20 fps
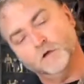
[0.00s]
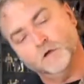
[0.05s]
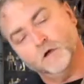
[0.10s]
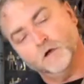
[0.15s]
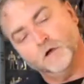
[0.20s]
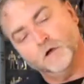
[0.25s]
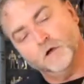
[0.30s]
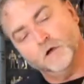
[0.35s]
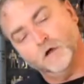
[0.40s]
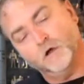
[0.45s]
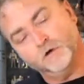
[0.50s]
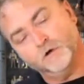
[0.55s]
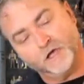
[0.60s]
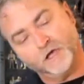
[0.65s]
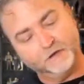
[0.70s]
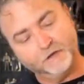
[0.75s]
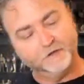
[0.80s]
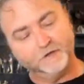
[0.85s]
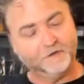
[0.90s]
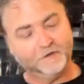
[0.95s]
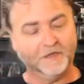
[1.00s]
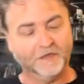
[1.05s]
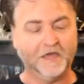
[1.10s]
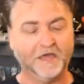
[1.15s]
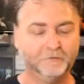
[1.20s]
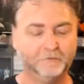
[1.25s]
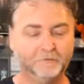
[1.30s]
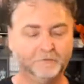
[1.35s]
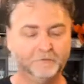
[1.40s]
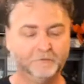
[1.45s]
Okay, how do
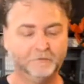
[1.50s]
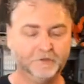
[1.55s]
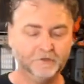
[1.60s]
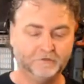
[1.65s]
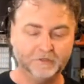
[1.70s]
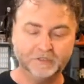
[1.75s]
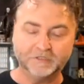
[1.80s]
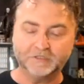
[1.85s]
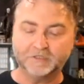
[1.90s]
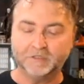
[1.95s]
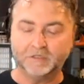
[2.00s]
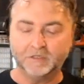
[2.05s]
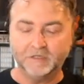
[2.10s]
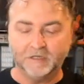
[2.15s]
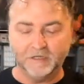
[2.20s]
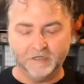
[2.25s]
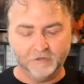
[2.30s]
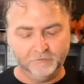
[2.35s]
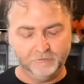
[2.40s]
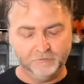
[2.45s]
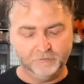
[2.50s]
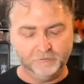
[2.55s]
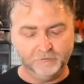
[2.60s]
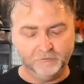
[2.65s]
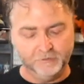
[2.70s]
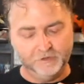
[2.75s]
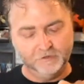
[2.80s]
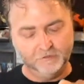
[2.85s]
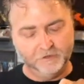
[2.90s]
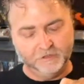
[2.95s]
we do this? How do we do
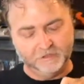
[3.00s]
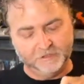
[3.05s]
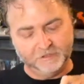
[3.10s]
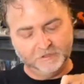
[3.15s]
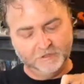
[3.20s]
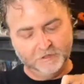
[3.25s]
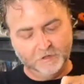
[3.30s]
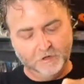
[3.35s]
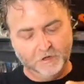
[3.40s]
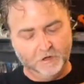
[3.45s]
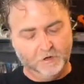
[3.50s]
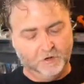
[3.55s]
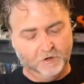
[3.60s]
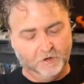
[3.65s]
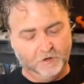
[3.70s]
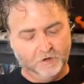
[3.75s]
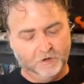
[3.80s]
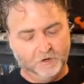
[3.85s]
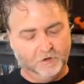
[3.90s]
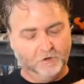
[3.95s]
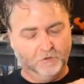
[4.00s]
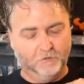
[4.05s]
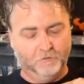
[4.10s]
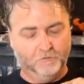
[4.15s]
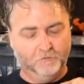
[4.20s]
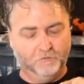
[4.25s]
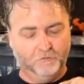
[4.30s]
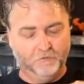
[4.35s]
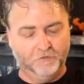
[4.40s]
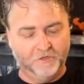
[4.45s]
this
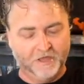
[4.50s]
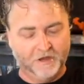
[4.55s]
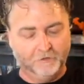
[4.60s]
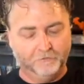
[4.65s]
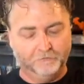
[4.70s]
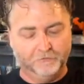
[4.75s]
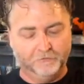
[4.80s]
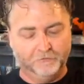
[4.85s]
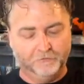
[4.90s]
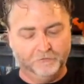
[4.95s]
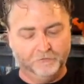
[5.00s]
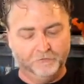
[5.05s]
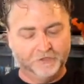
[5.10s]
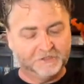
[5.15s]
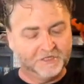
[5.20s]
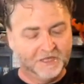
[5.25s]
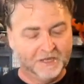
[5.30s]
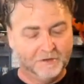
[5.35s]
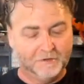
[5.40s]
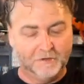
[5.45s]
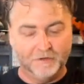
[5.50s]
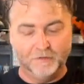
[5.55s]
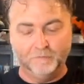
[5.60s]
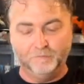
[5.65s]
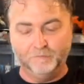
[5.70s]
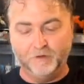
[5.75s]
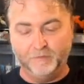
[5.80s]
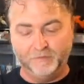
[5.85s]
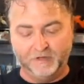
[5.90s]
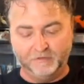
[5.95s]
without risking
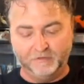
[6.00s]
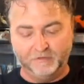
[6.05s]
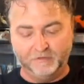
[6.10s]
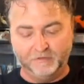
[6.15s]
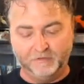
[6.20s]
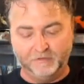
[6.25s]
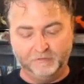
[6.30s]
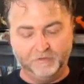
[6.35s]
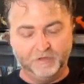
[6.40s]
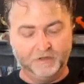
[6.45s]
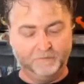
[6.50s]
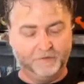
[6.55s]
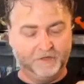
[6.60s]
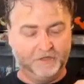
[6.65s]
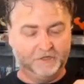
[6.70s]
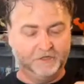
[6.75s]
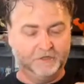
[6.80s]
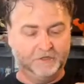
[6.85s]
popping everything apart?